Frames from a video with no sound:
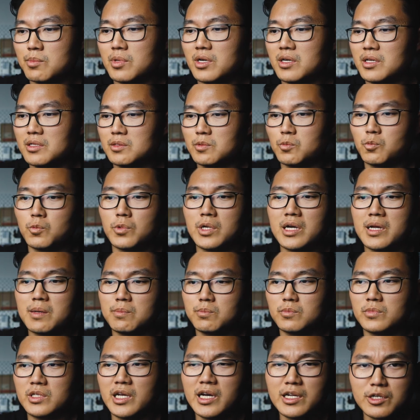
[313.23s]
but when
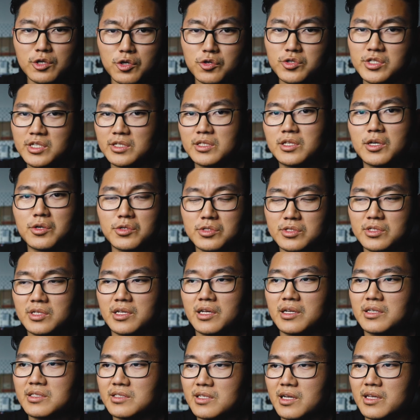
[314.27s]
I'm not using those
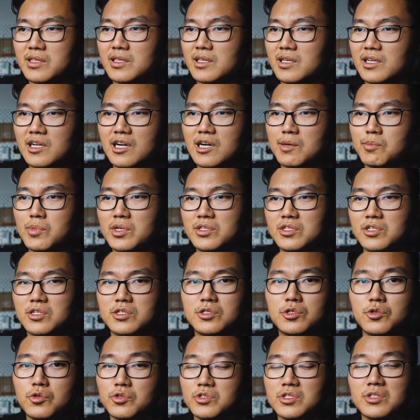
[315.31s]
things, I think I'll be
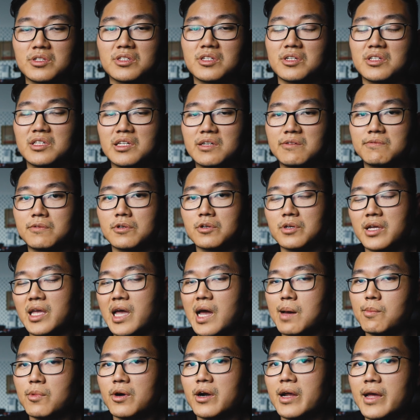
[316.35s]
just using the default
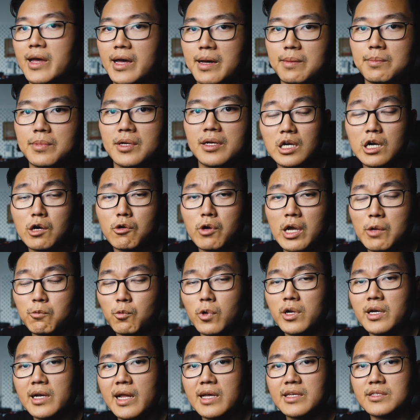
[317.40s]
camera app. Oh, and
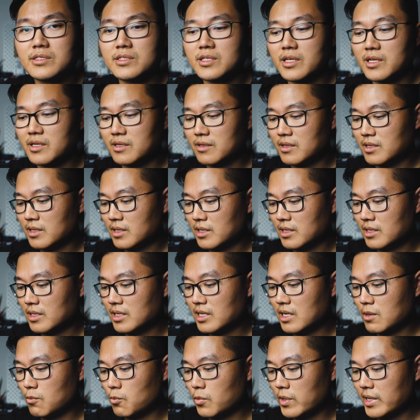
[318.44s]
one last thing,
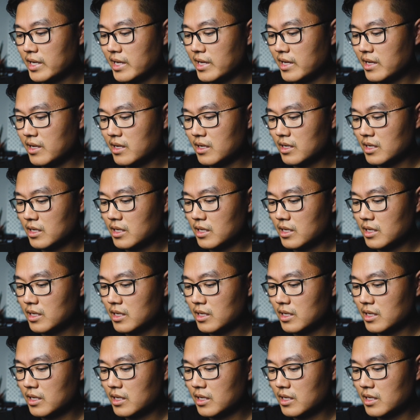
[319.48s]
when I